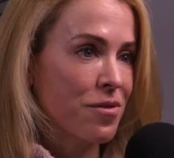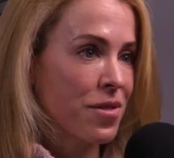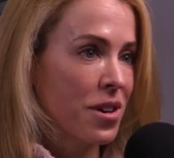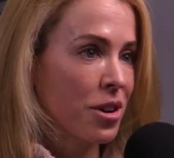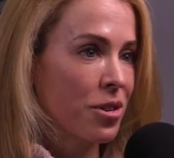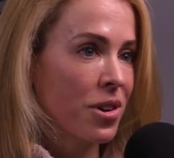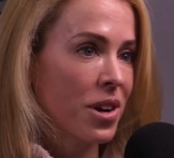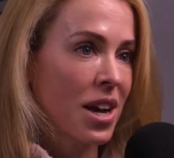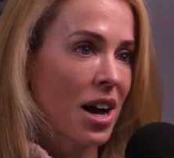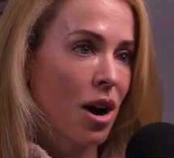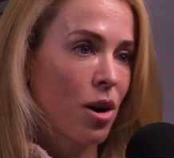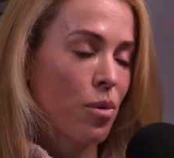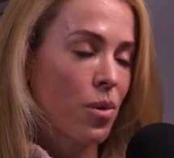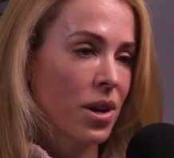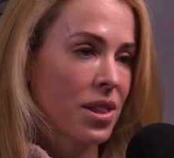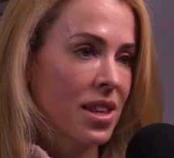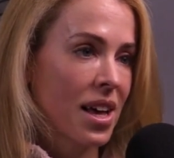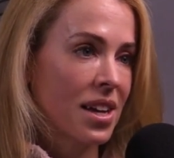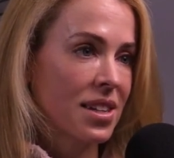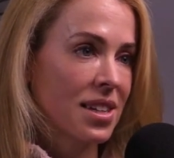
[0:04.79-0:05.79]
figuring out
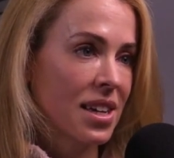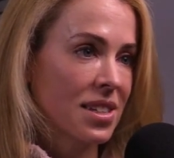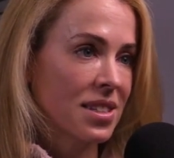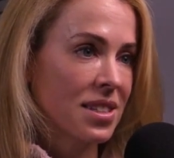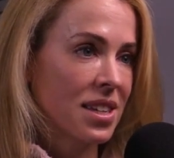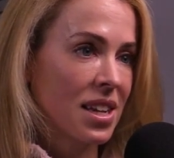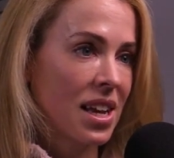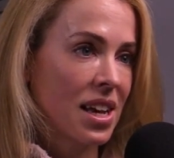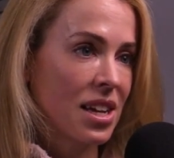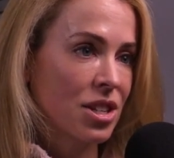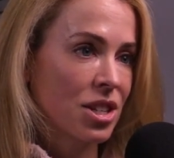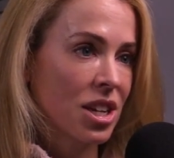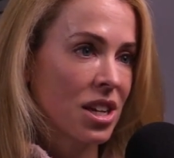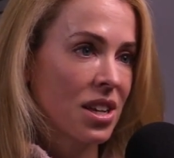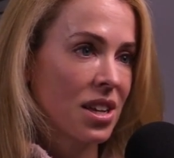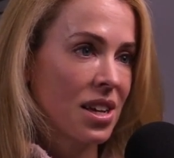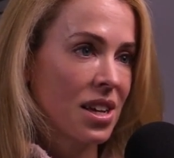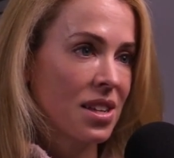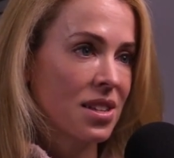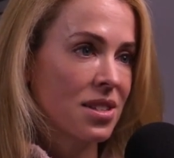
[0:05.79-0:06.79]
what that
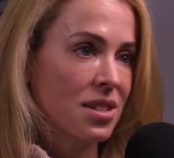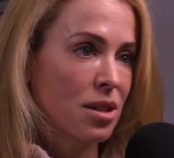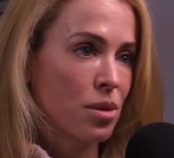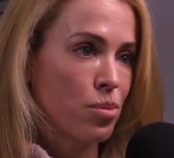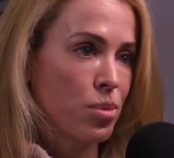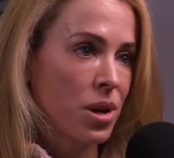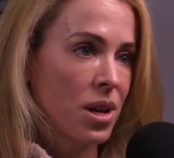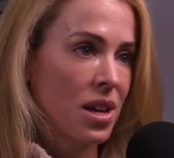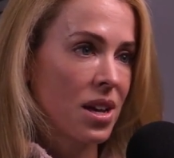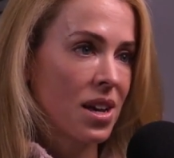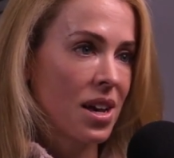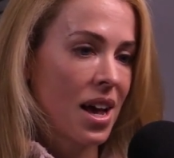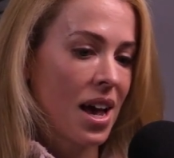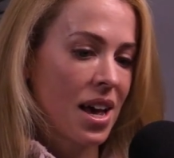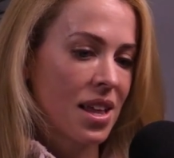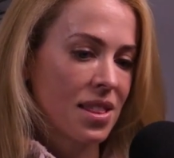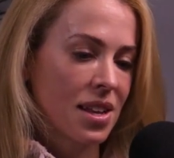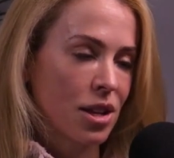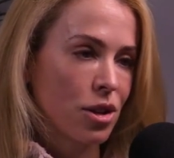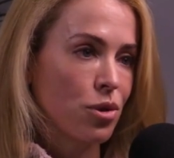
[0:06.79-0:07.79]
destination needs to be
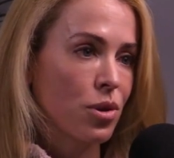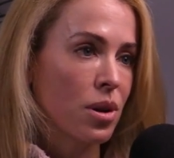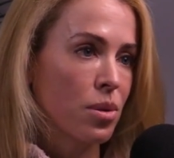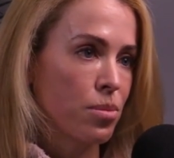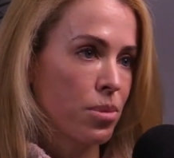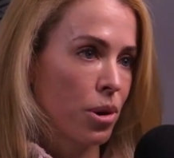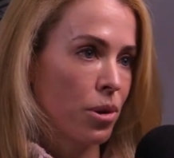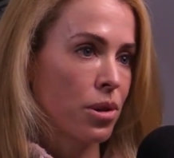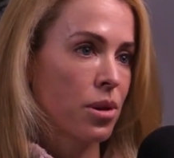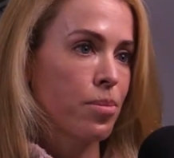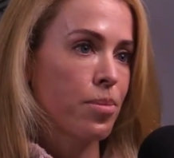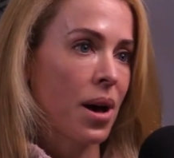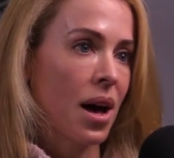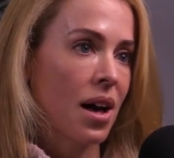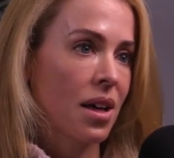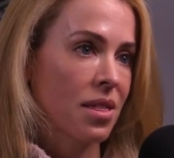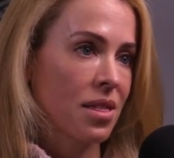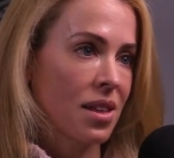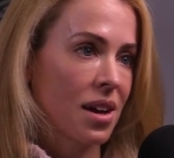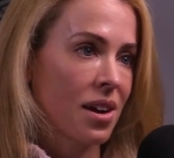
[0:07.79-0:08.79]
and then you can build the
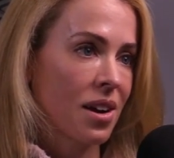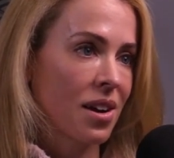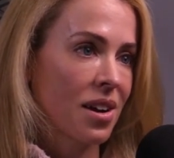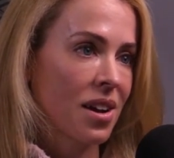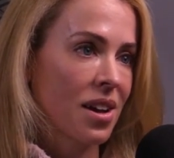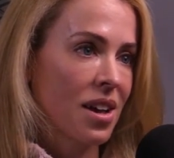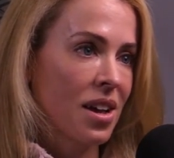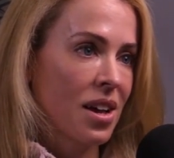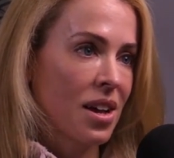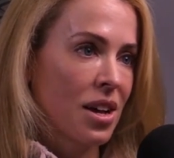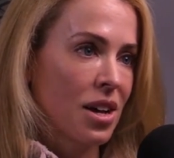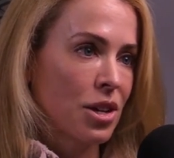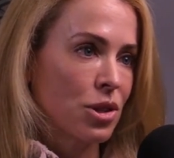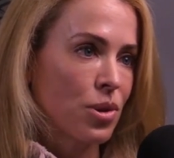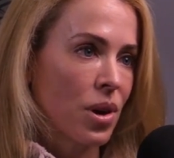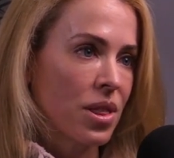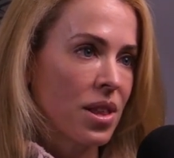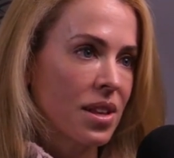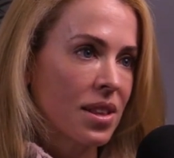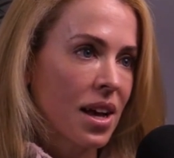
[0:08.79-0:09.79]
path there.
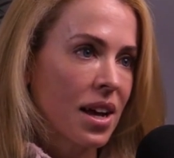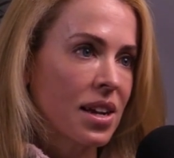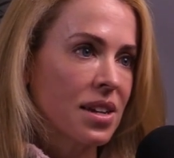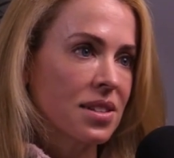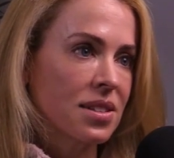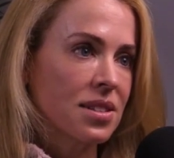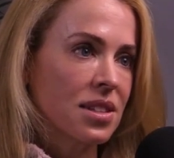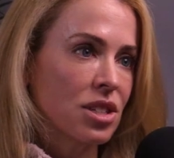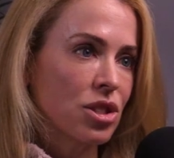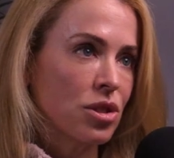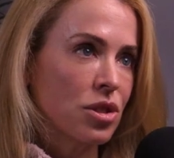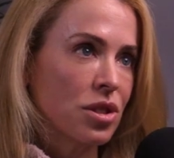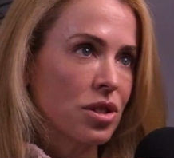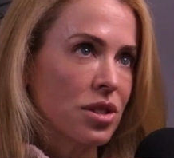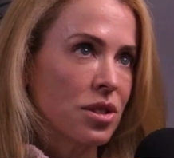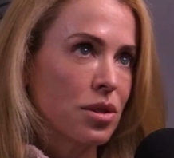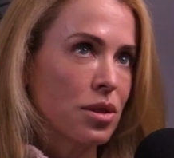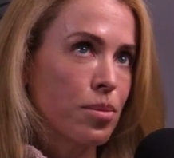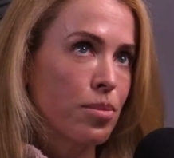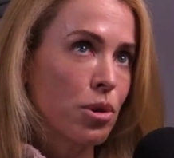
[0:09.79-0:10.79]
So I think that is the
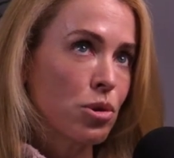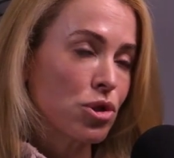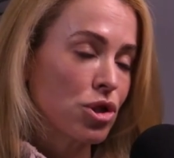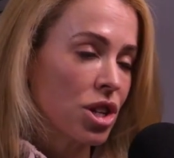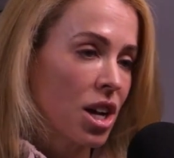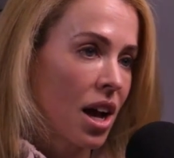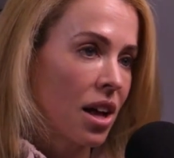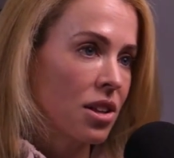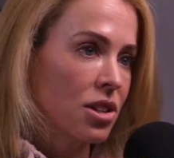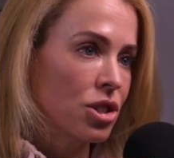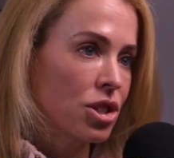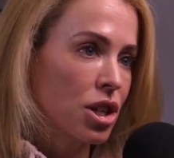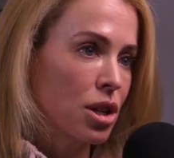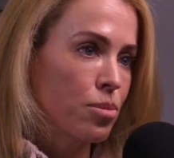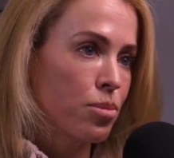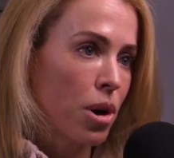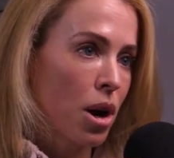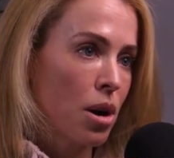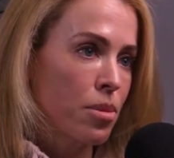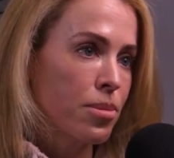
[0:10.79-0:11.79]
the most
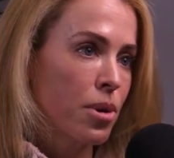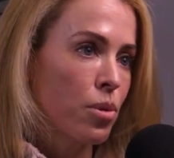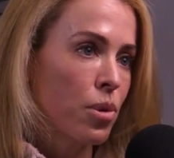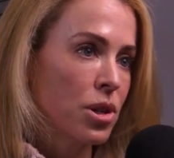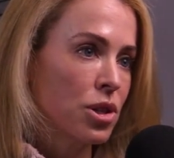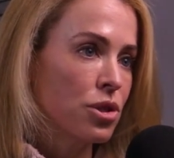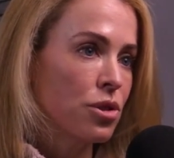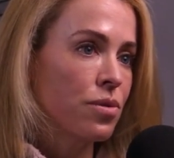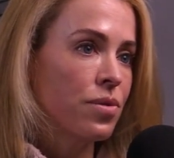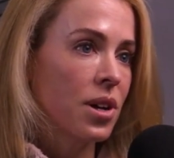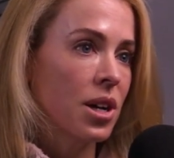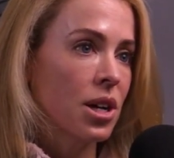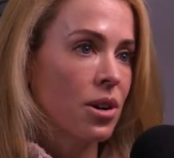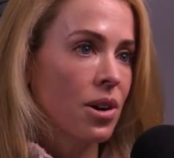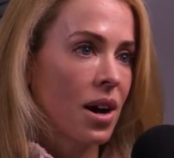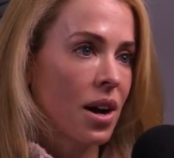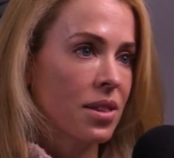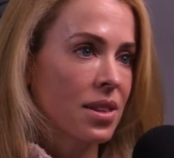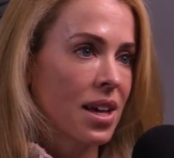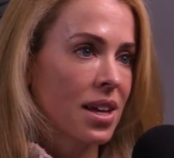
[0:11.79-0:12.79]
challenging part, but once you figure
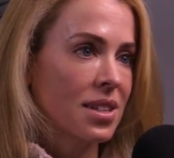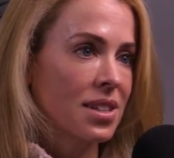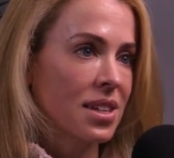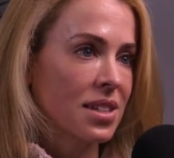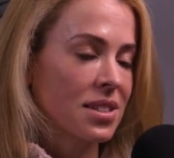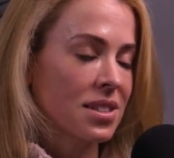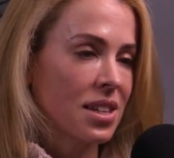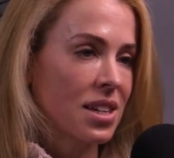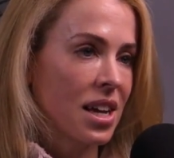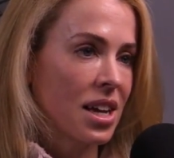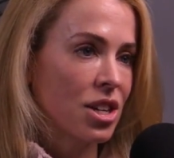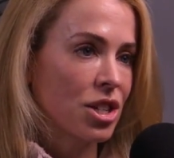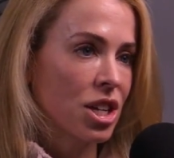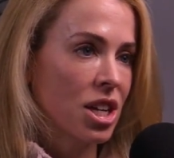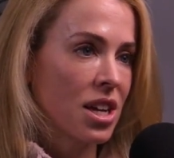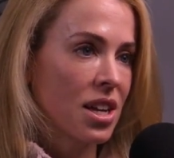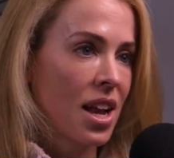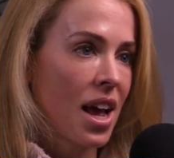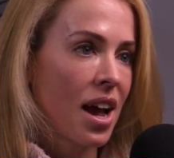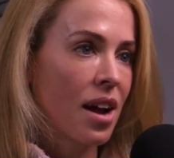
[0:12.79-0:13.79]
out that
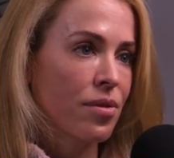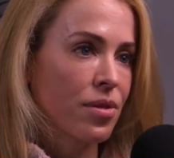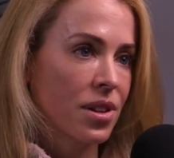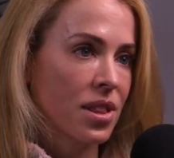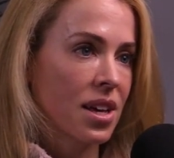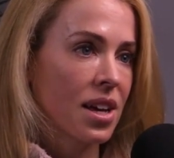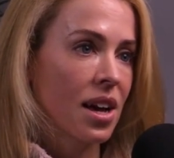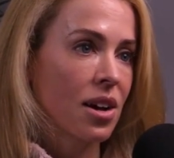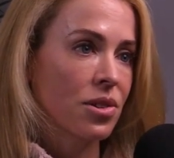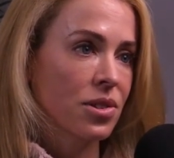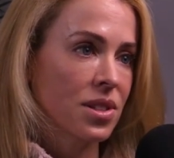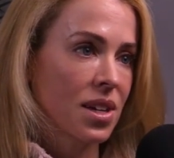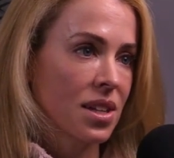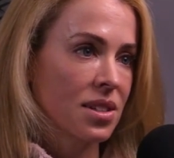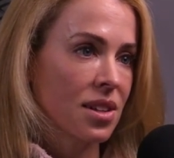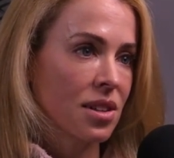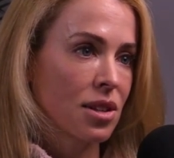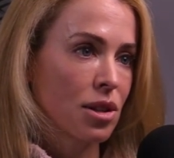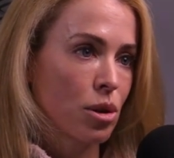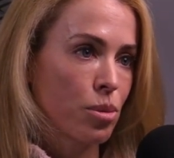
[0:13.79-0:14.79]
destination, everything else
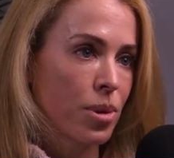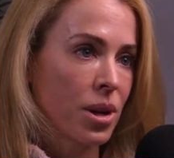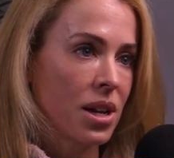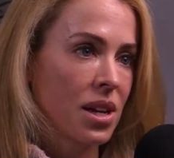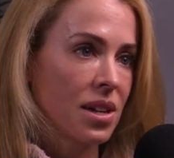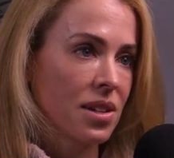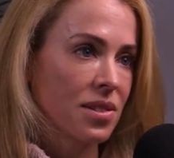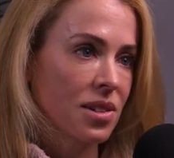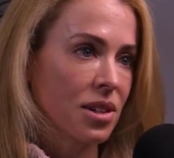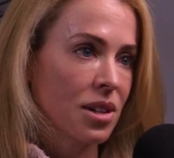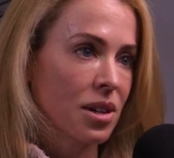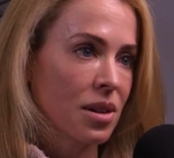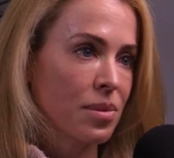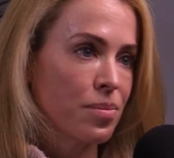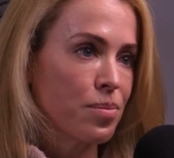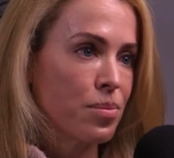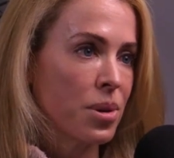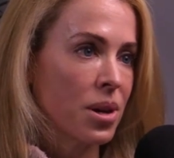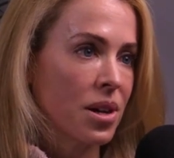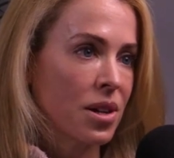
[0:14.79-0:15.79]
gets a little bit easier
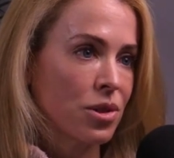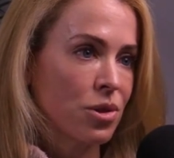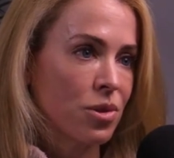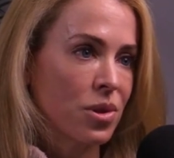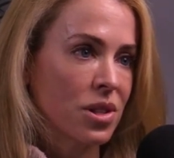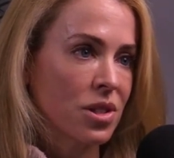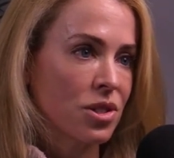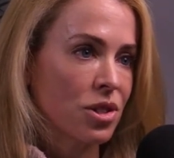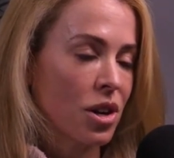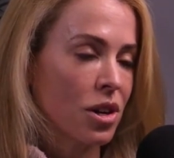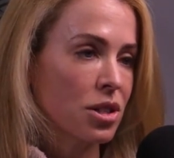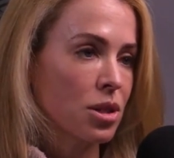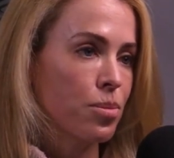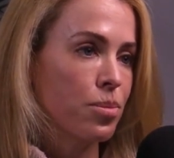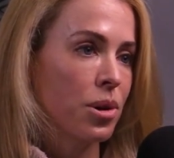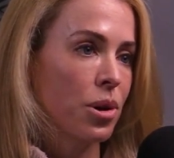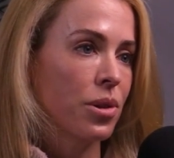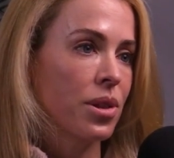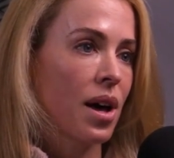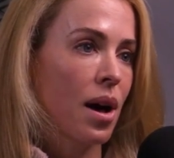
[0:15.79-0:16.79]
because you can start to
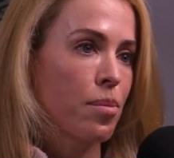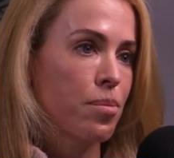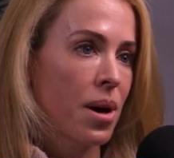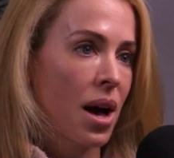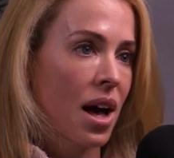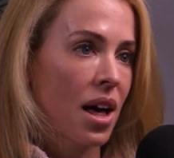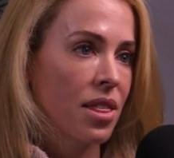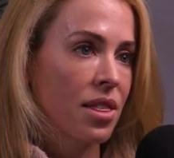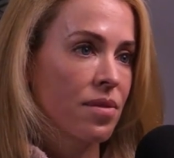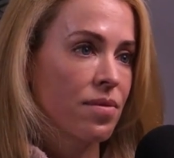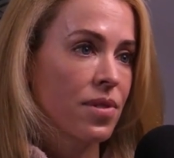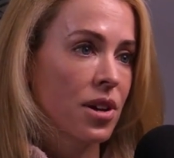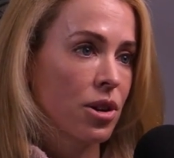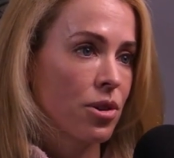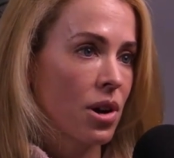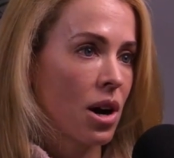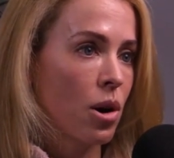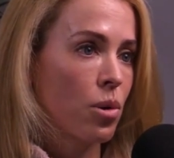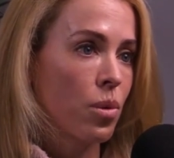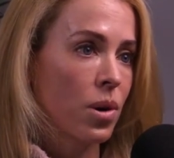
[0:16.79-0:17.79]
build that path and
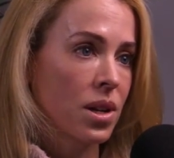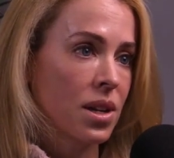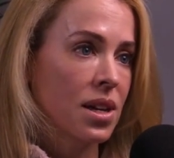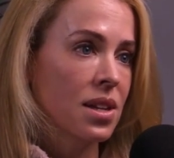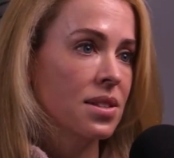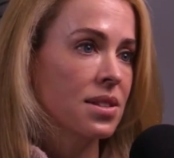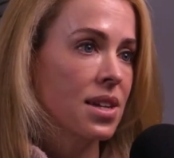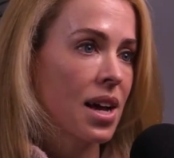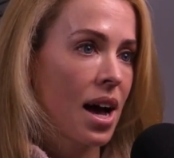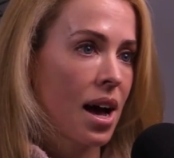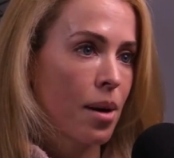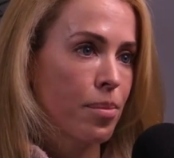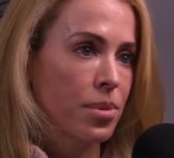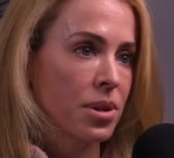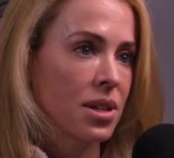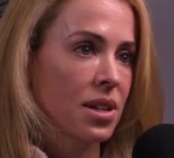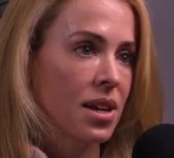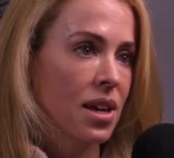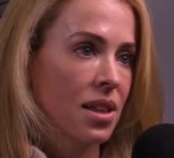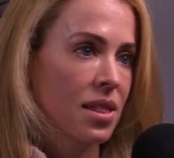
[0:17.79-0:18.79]
figure out what needs to
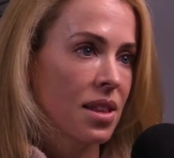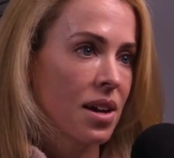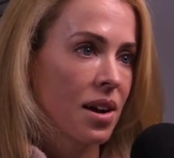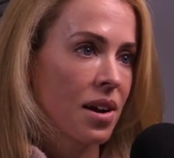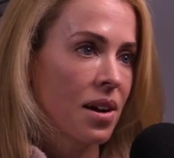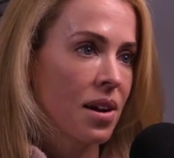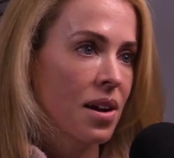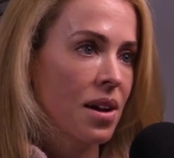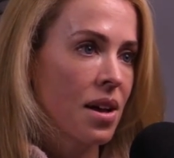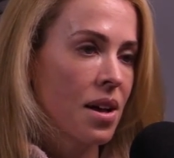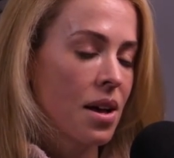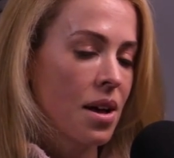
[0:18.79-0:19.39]
happen to get there.